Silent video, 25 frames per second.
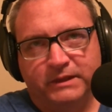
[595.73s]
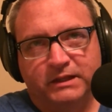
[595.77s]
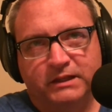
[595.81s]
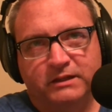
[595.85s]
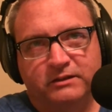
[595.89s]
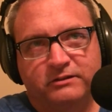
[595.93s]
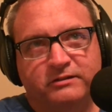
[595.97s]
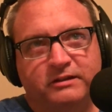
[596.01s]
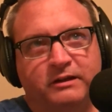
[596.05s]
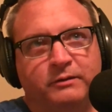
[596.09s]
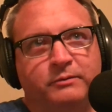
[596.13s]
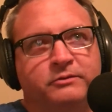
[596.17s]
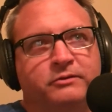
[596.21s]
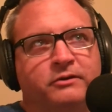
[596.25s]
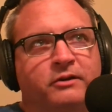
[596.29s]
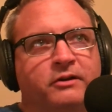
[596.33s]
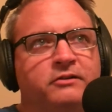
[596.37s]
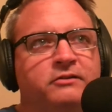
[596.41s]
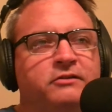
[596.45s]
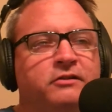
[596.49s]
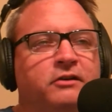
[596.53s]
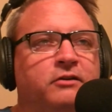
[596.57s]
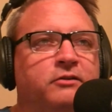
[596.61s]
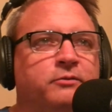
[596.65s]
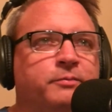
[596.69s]
She was on
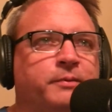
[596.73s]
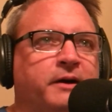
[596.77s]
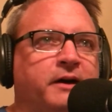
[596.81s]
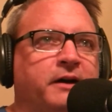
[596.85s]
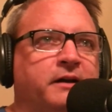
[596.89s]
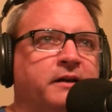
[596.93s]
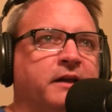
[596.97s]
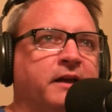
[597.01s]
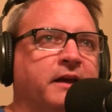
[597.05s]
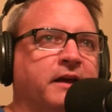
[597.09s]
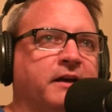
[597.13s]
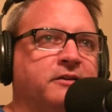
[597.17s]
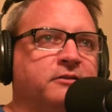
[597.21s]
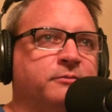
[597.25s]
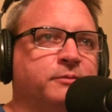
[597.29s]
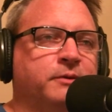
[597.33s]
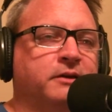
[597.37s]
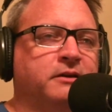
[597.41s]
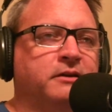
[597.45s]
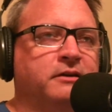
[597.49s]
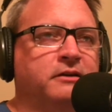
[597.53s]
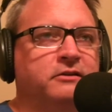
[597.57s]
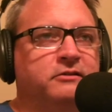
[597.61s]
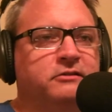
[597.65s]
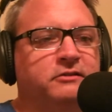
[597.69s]
Joe's podcast
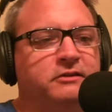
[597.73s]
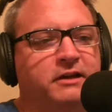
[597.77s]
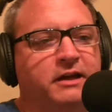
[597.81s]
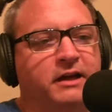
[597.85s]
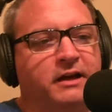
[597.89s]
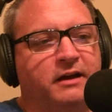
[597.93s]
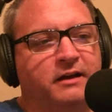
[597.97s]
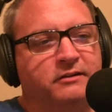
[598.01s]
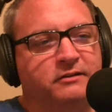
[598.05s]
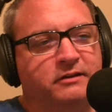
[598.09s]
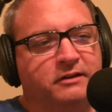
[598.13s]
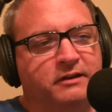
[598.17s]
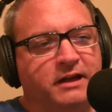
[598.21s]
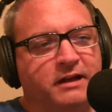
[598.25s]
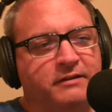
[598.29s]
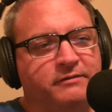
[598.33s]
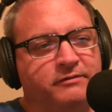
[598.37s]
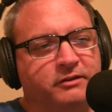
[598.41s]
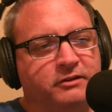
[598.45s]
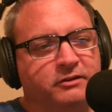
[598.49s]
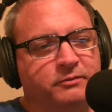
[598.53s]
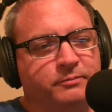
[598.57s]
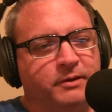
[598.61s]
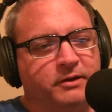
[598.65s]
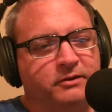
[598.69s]
because she has a
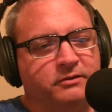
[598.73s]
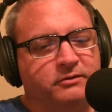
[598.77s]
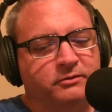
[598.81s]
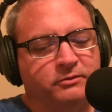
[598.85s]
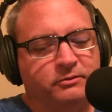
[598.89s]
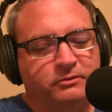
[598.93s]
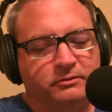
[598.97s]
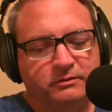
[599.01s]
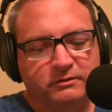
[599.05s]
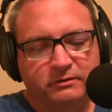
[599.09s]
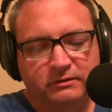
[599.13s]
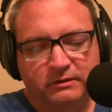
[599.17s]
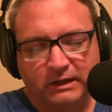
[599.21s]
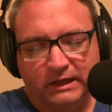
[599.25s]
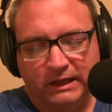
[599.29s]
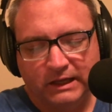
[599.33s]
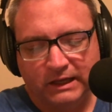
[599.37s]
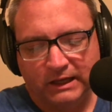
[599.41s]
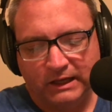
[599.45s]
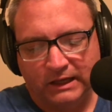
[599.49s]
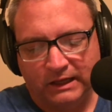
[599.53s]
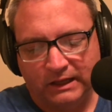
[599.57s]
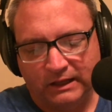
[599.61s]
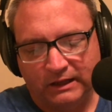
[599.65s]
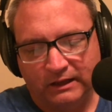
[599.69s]
Netflix special,
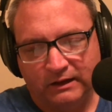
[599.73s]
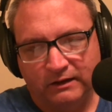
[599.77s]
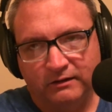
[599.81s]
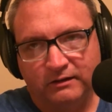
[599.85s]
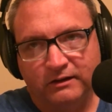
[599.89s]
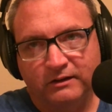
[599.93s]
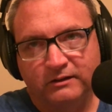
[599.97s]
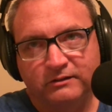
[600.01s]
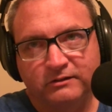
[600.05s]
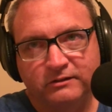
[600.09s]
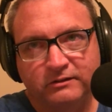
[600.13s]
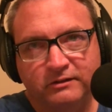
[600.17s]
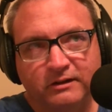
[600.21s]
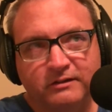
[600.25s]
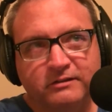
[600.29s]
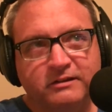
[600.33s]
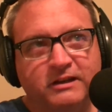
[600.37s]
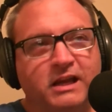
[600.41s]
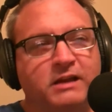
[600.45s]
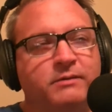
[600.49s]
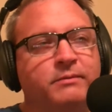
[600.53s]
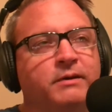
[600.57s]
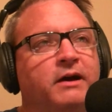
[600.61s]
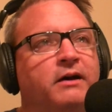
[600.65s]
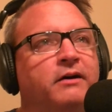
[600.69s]
and it just
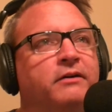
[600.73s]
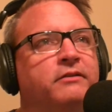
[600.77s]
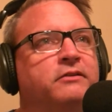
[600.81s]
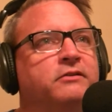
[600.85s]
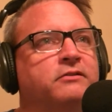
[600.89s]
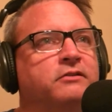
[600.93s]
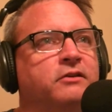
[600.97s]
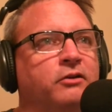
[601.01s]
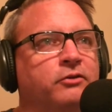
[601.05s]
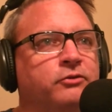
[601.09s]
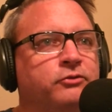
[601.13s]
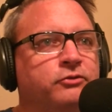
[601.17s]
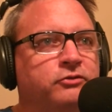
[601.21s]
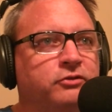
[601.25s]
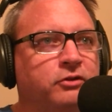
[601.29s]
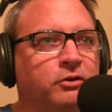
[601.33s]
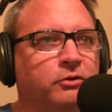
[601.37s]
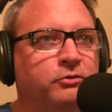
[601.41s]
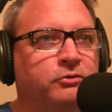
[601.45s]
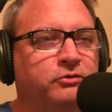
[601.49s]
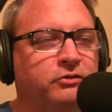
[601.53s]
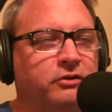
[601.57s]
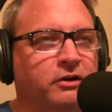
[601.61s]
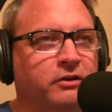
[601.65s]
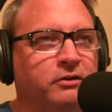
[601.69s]
came out. It's called
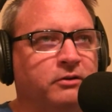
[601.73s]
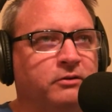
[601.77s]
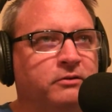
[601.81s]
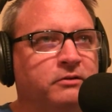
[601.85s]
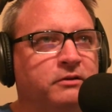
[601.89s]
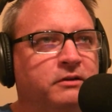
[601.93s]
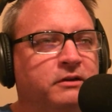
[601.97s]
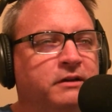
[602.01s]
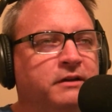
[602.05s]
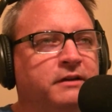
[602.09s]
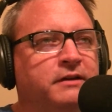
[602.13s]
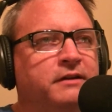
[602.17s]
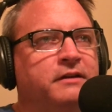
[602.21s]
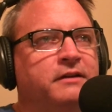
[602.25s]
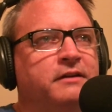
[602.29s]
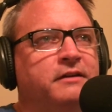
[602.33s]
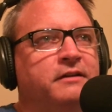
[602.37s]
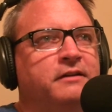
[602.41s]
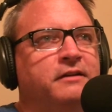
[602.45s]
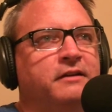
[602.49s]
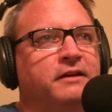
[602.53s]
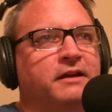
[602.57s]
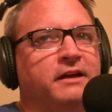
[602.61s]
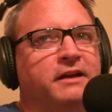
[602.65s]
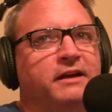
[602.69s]
Joke Show,
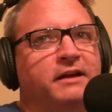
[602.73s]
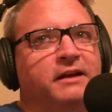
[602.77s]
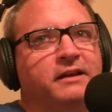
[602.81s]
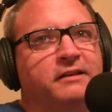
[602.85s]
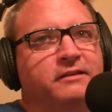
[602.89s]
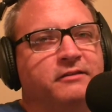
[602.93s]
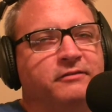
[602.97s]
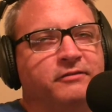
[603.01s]
and at the